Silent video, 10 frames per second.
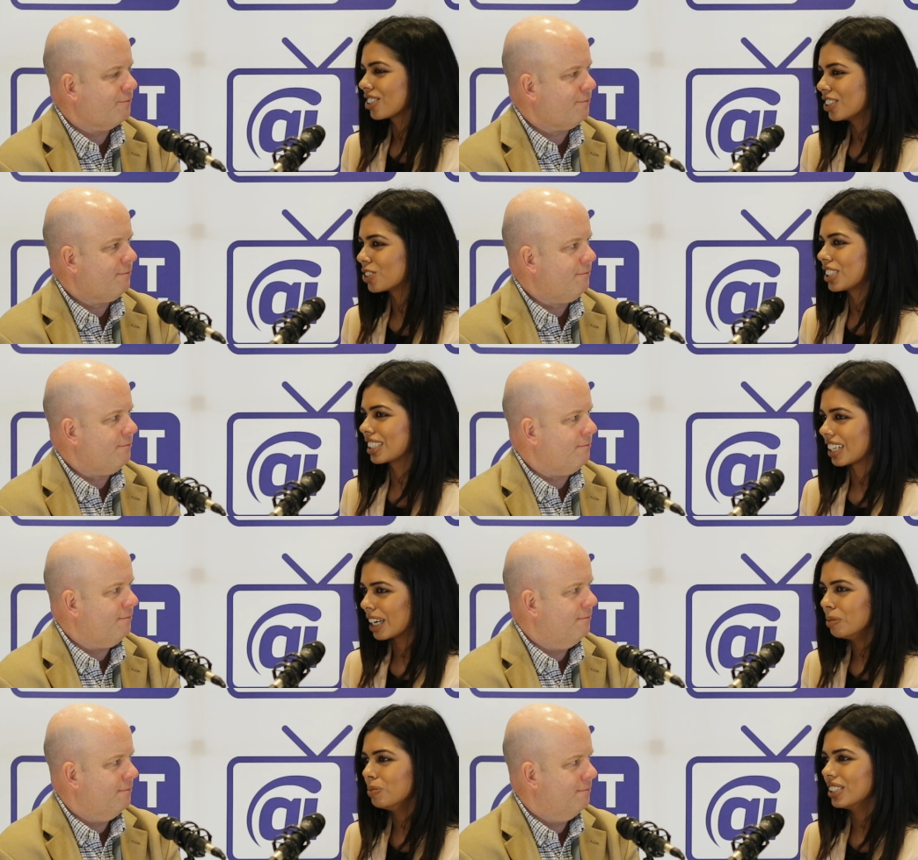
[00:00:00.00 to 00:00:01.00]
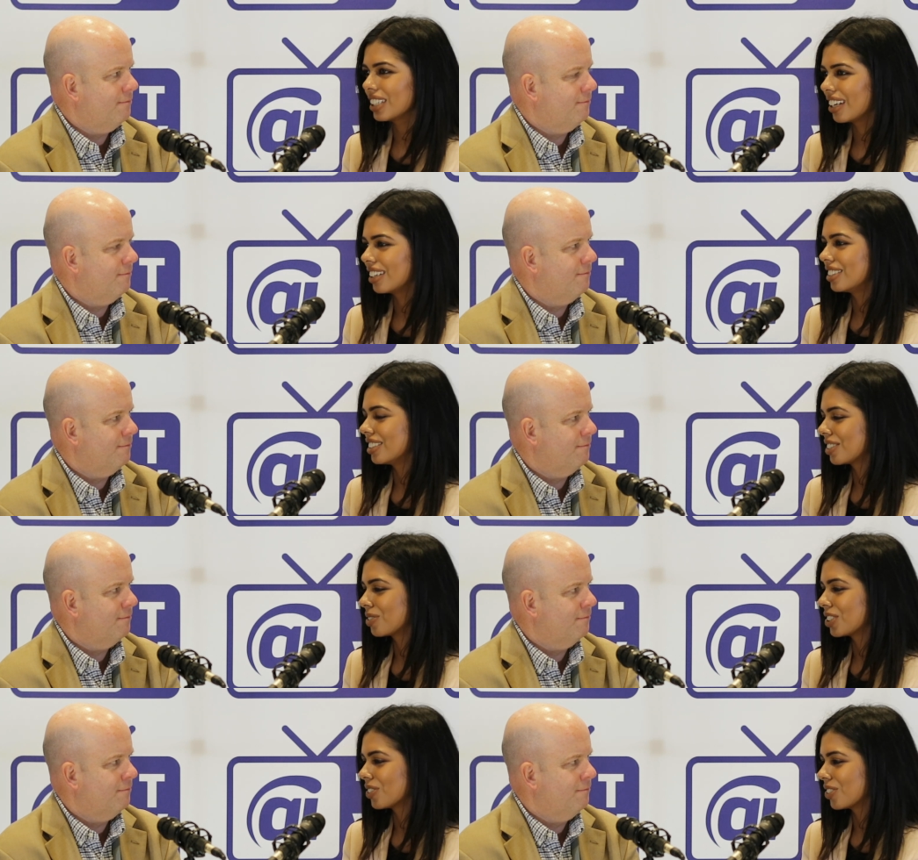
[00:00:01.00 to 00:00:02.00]
Speaker 1: interesting times, and
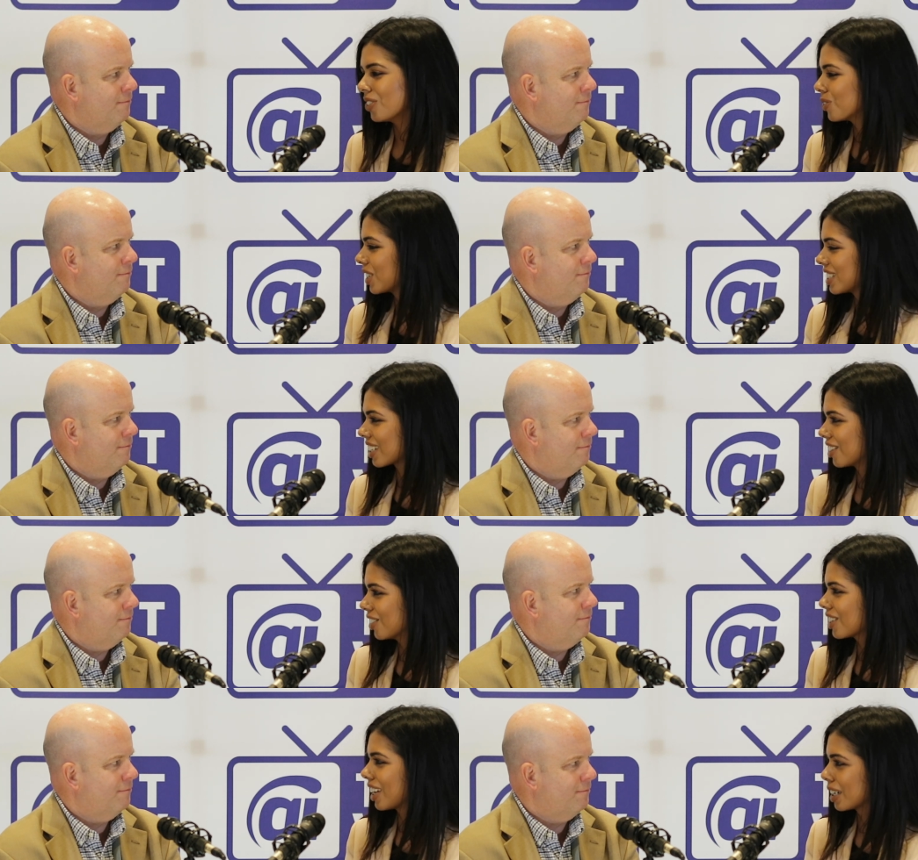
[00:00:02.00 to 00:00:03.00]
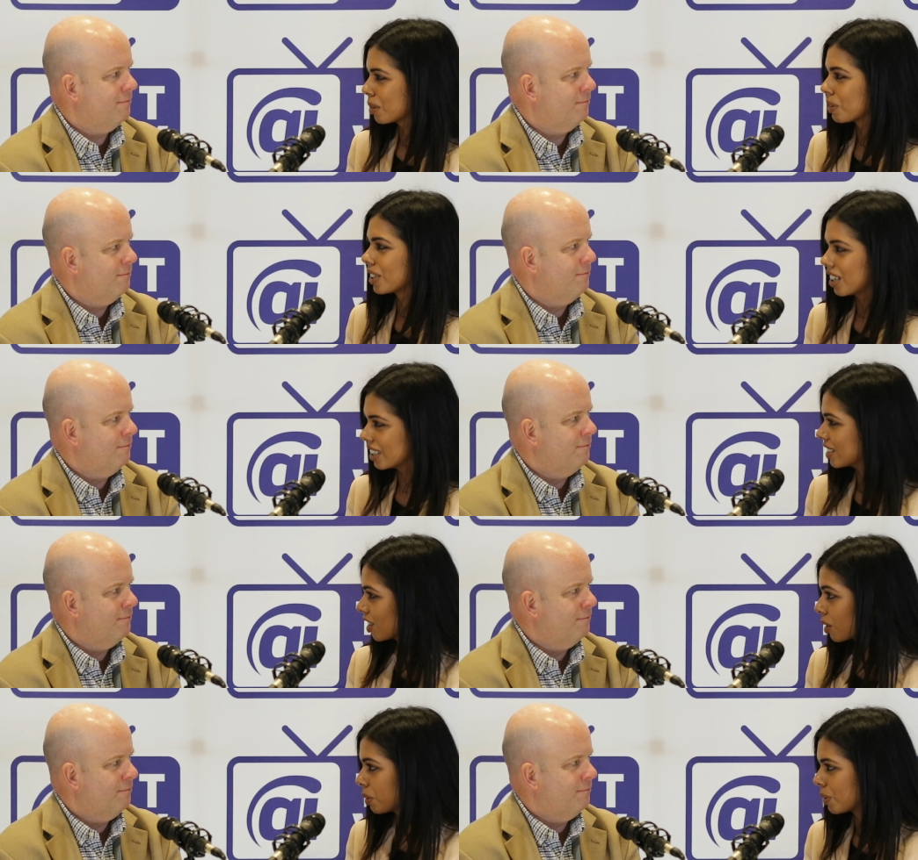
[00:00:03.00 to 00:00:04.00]
we don't know what it's going to look like. But at least a
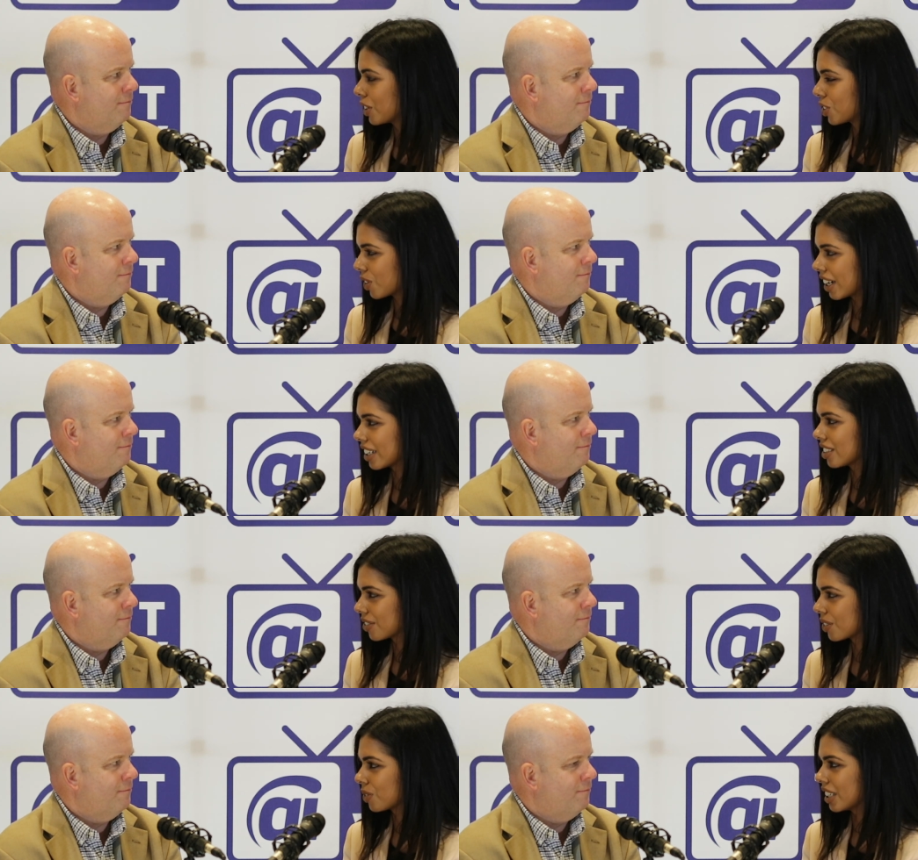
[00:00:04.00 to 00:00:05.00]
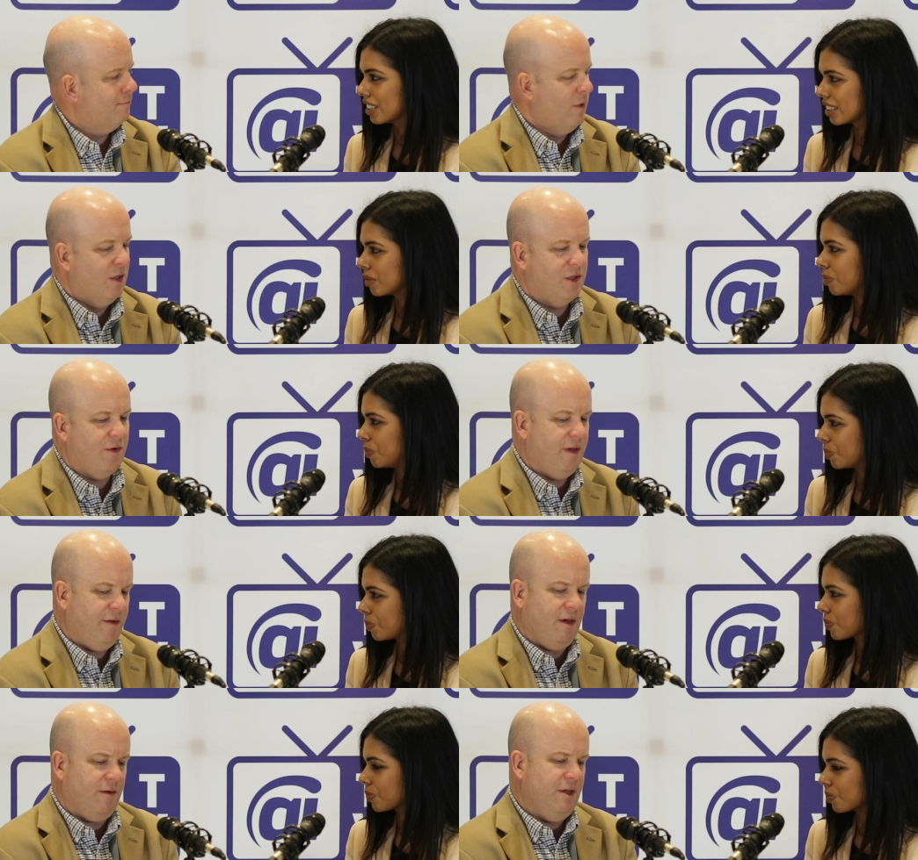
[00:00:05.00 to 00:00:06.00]
lot of people are trying different ways. So
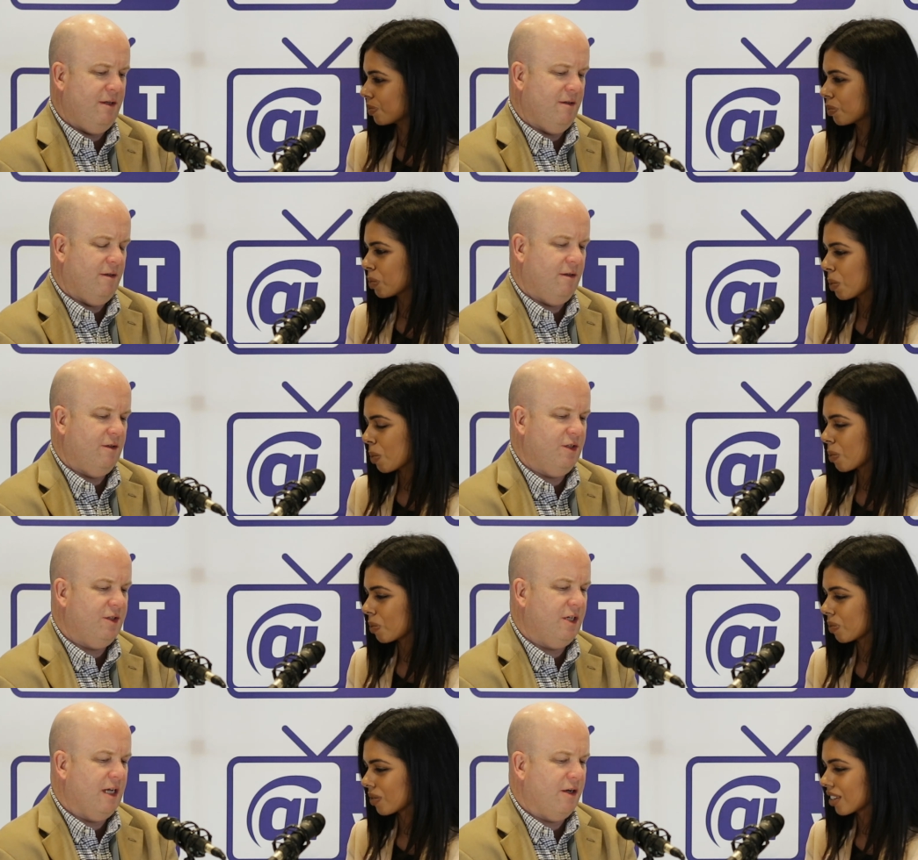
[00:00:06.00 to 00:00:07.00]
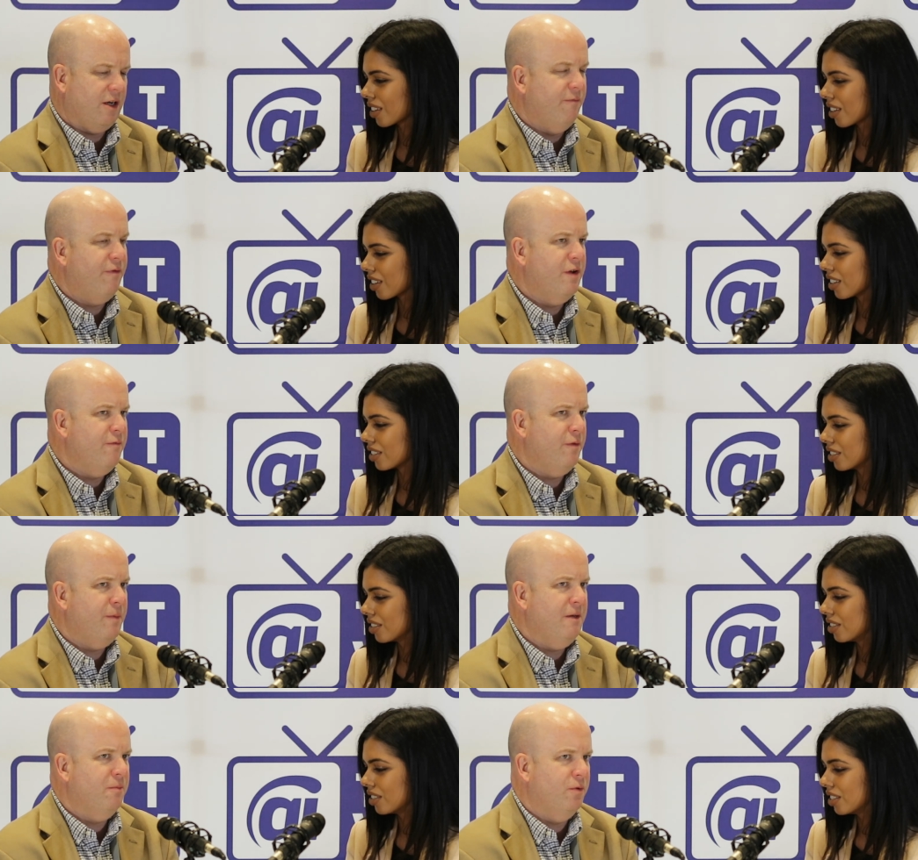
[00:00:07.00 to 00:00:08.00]
Speaker 2: it, I mean, just to confirm for
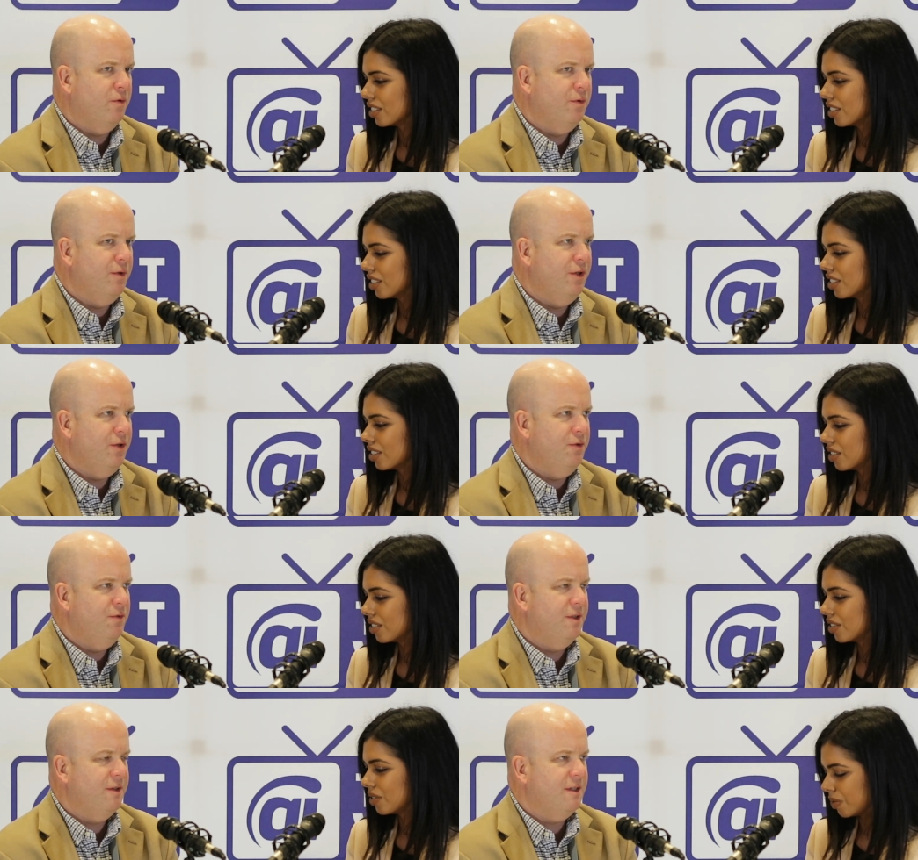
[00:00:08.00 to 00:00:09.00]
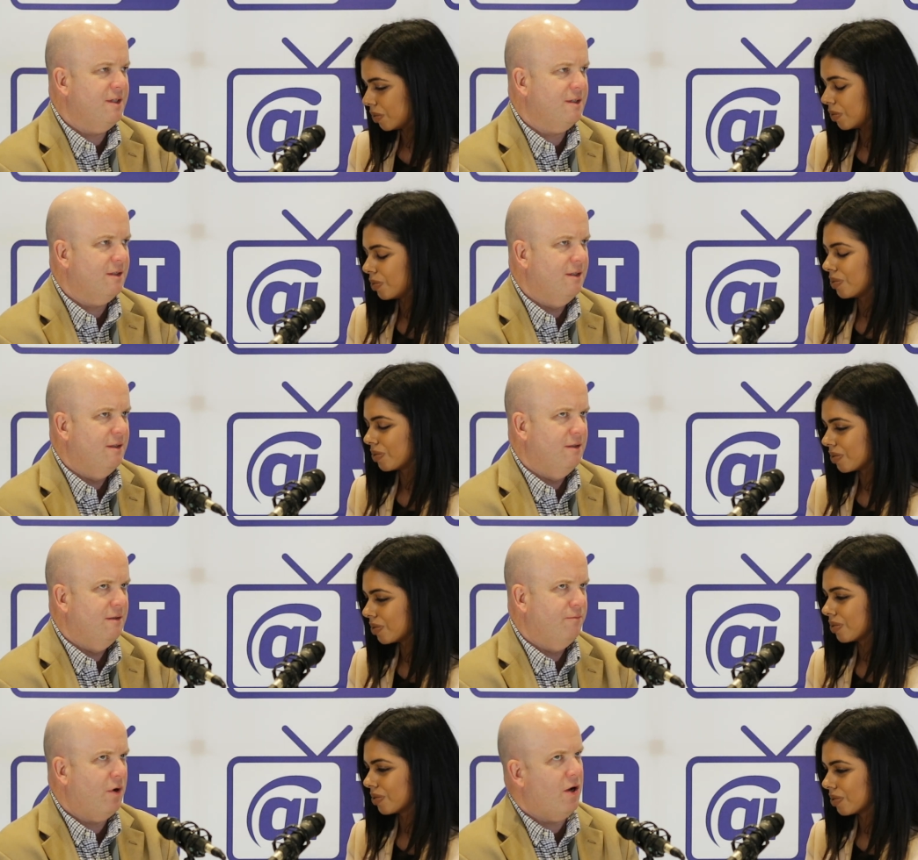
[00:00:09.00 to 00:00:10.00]
people who are new to this
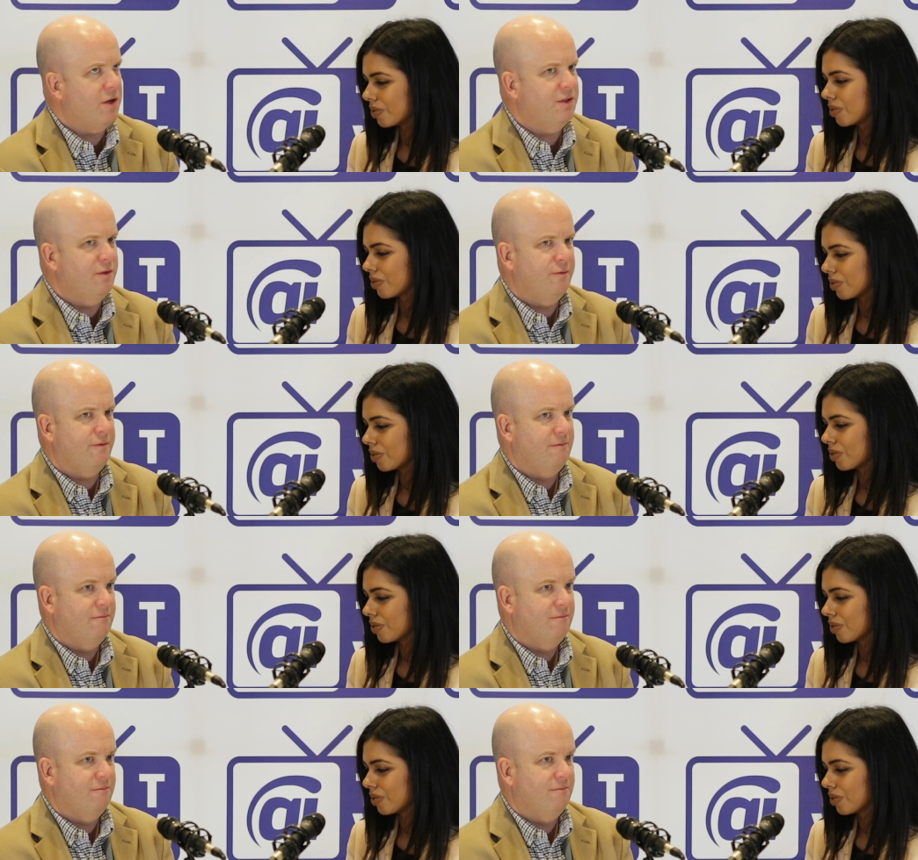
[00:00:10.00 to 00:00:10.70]
part of